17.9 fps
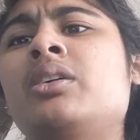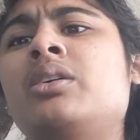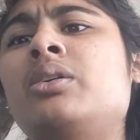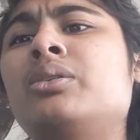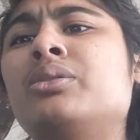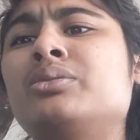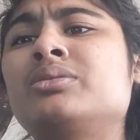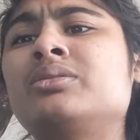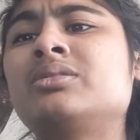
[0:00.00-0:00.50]

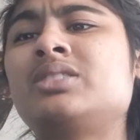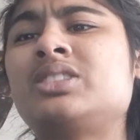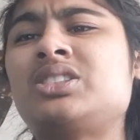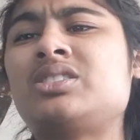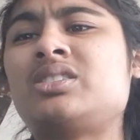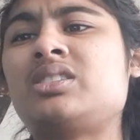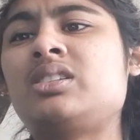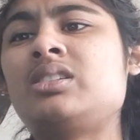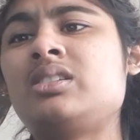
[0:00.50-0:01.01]

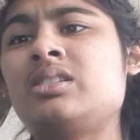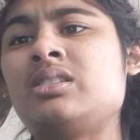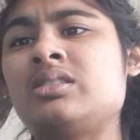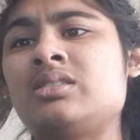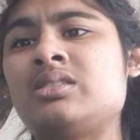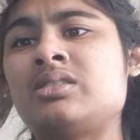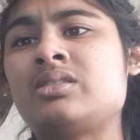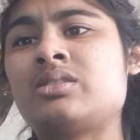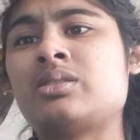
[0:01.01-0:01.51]

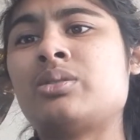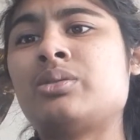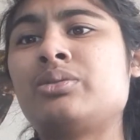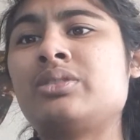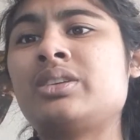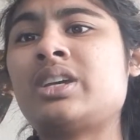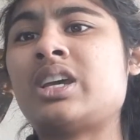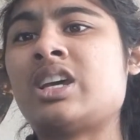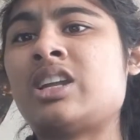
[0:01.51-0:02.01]
Jeez.
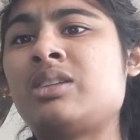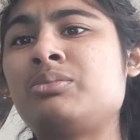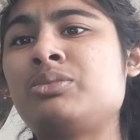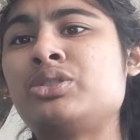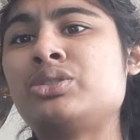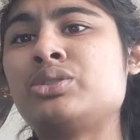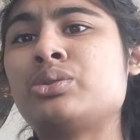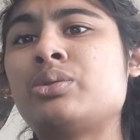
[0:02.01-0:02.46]
Only animals